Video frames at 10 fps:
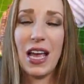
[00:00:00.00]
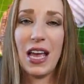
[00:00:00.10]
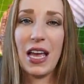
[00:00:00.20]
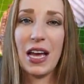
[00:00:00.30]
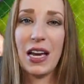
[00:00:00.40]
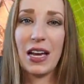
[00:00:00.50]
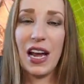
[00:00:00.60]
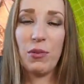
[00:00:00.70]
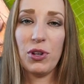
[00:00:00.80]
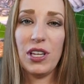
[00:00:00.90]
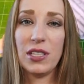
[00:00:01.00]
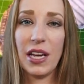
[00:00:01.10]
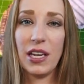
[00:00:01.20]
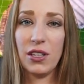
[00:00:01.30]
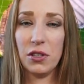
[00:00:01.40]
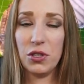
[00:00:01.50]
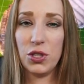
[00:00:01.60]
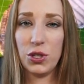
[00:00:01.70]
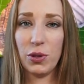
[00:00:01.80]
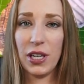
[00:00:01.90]
and I realized I didn't
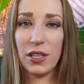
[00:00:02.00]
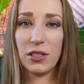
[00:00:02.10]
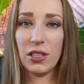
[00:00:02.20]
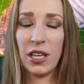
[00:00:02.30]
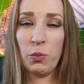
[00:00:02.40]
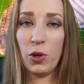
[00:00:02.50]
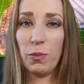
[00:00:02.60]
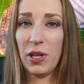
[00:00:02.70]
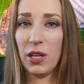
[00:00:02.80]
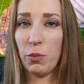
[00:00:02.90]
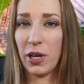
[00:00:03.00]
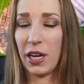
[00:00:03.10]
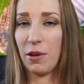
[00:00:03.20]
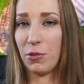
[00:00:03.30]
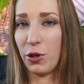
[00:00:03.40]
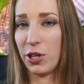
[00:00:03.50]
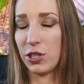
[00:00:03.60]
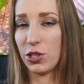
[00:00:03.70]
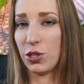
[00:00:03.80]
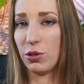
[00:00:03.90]
do it. It will be when I upload
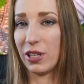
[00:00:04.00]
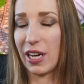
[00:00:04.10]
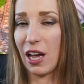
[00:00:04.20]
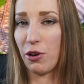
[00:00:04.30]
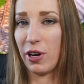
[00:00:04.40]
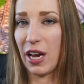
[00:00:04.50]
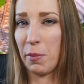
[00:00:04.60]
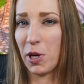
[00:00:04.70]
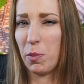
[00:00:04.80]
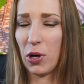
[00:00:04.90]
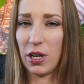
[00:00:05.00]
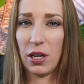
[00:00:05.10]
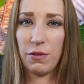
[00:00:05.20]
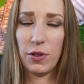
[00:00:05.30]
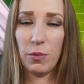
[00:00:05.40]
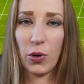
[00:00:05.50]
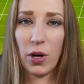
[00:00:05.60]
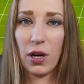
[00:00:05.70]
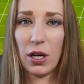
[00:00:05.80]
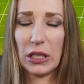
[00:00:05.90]
it to the gallery. I'm gonna put in a few
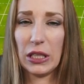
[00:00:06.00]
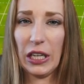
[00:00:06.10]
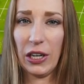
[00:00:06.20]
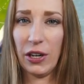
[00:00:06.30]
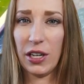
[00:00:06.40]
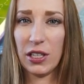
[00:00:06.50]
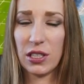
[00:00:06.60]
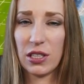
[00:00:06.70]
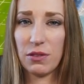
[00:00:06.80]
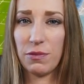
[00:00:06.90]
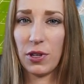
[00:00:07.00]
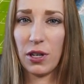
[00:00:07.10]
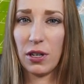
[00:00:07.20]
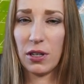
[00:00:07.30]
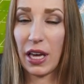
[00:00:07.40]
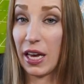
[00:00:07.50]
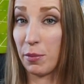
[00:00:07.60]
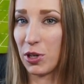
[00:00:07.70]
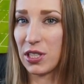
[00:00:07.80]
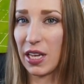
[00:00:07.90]
more areas for
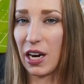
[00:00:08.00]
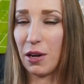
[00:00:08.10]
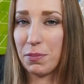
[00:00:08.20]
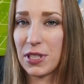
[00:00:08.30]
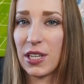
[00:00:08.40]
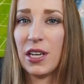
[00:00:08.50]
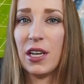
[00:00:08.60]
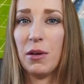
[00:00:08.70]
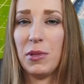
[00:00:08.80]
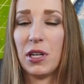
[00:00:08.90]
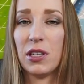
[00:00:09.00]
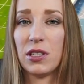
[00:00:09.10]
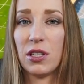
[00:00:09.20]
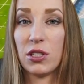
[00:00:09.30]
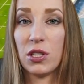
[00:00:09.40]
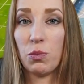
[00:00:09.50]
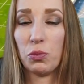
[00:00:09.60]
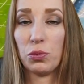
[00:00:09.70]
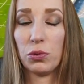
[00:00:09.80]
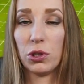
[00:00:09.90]
camera setups because there's
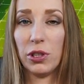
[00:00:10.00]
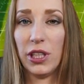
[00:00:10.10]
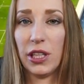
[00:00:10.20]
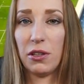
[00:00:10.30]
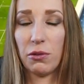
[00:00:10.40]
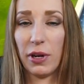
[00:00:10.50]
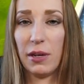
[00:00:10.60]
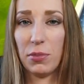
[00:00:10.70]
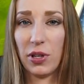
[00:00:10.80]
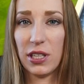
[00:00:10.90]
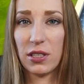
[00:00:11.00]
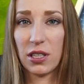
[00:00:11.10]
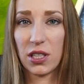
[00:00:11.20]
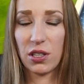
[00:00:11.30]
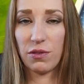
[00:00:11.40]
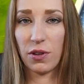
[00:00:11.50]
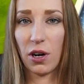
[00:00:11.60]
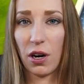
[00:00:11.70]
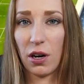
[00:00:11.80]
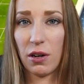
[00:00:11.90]
some really great places
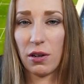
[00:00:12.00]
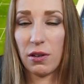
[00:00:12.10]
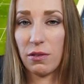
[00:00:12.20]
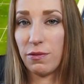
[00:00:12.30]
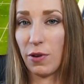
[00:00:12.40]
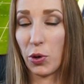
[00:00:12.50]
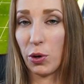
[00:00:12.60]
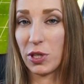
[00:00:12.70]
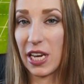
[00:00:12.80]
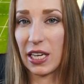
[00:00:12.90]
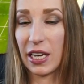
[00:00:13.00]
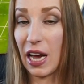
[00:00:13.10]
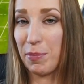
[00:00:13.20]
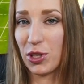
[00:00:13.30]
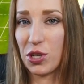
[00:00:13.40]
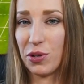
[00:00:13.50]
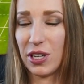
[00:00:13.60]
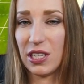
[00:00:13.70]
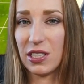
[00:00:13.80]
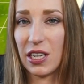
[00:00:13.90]
for photo taking
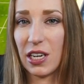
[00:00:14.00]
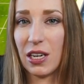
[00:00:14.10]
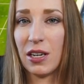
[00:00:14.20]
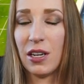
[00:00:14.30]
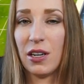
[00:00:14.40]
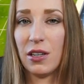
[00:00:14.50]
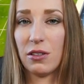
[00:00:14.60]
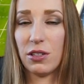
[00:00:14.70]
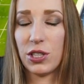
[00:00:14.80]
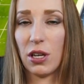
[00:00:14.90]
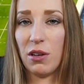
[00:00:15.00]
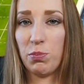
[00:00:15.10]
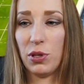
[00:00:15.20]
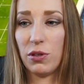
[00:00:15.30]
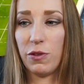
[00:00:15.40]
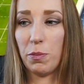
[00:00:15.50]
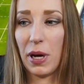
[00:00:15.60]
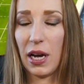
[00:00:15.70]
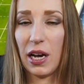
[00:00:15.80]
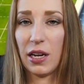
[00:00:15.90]
opportunities here. There's a beautiful
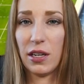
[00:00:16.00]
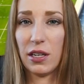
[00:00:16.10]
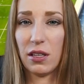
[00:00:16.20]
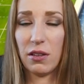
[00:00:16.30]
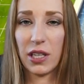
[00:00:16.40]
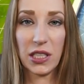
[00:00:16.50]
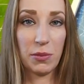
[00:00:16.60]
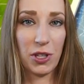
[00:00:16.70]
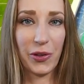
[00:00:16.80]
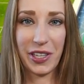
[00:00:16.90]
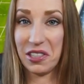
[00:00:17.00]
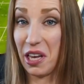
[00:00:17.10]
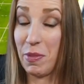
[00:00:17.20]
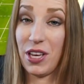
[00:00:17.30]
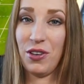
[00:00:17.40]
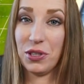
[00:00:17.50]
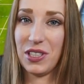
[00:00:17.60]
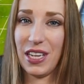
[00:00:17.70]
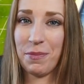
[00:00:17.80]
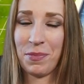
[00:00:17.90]
pond, like some of the landscaping, you'll
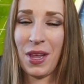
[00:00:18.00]
see.